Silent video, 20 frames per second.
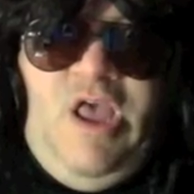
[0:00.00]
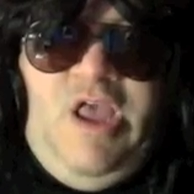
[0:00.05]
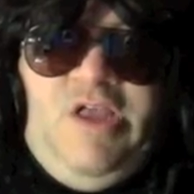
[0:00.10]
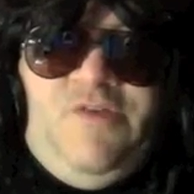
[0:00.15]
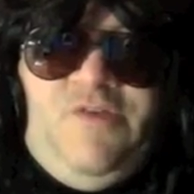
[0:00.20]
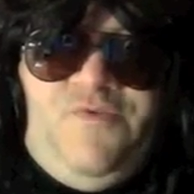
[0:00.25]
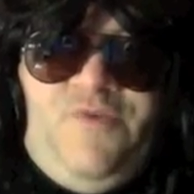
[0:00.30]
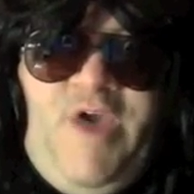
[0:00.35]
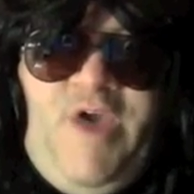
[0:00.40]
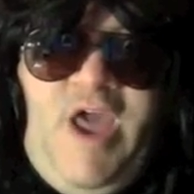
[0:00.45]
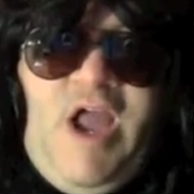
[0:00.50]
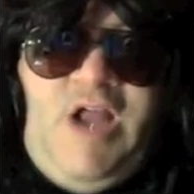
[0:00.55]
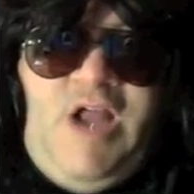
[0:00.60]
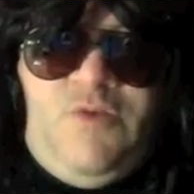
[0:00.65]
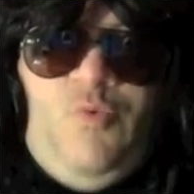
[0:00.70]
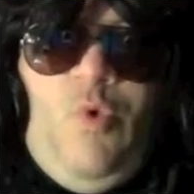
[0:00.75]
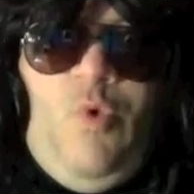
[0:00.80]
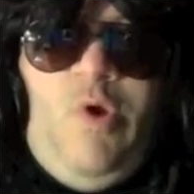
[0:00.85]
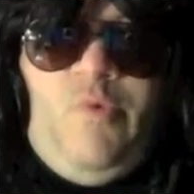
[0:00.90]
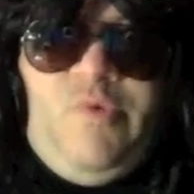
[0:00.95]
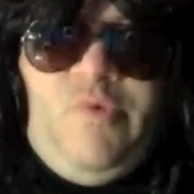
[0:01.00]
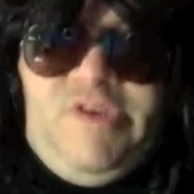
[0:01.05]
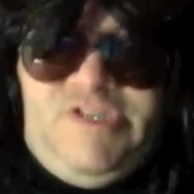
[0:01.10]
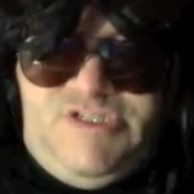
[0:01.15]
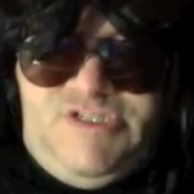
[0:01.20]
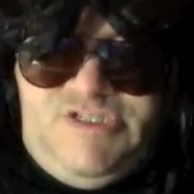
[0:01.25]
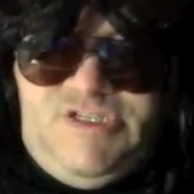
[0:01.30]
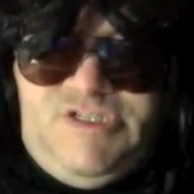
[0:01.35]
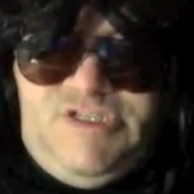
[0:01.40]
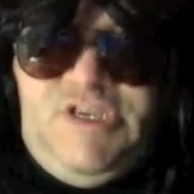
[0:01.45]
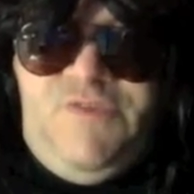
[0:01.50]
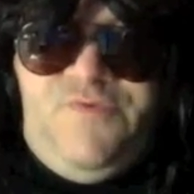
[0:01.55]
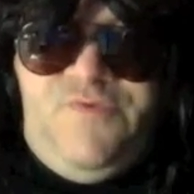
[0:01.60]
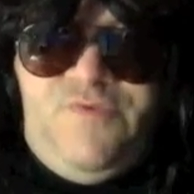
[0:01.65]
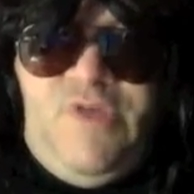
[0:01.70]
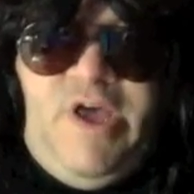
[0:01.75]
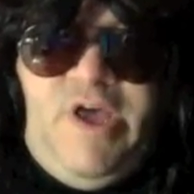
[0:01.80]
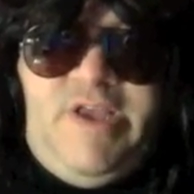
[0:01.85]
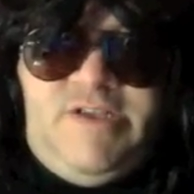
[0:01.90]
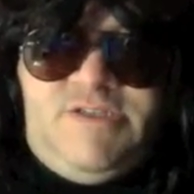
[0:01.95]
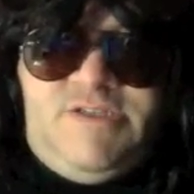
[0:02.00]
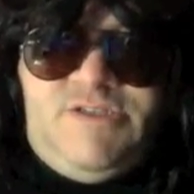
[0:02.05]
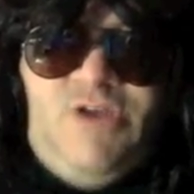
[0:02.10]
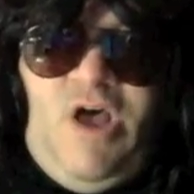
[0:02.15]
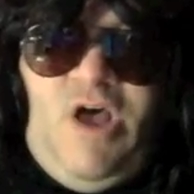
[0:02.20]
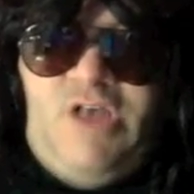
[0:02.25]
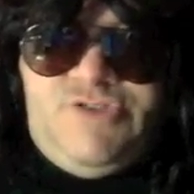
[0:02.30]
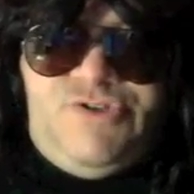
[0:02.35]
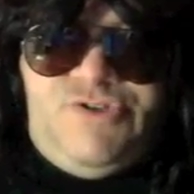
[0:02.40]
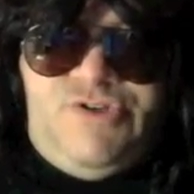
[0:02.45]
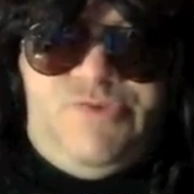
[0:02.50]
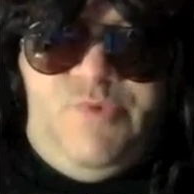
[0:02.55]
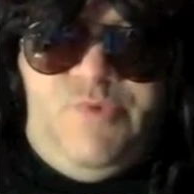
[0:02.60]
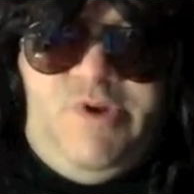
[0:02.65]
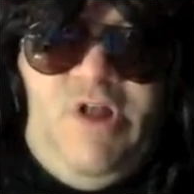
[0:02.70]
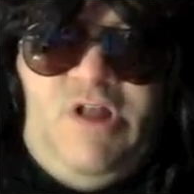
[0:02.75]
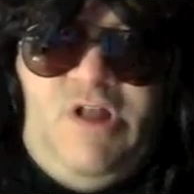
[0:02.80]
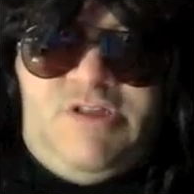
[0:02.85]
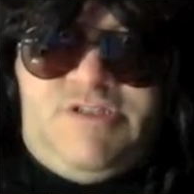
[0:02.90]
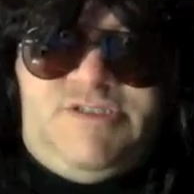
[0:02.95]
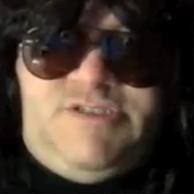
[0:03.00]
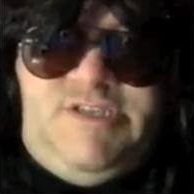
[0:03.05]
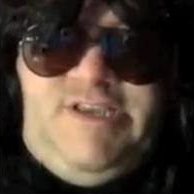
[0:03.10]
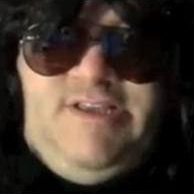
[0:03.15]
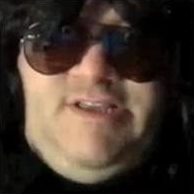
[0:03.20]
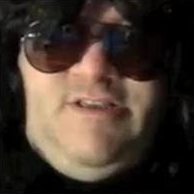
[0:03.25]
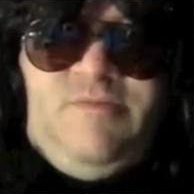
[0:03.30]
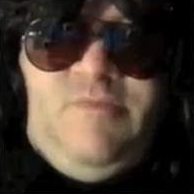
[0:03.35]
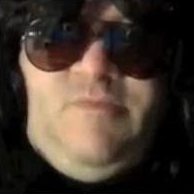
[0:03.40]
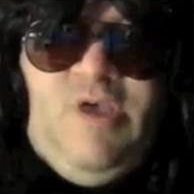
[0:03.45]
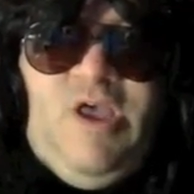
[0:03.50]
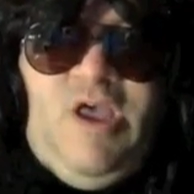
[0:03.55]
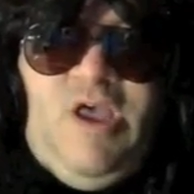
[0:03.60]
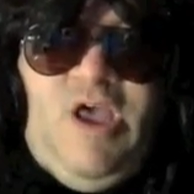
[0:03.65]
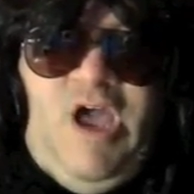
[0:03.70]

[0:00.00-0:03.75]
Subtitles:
In fact, when we see flying saucers, we're not seeing them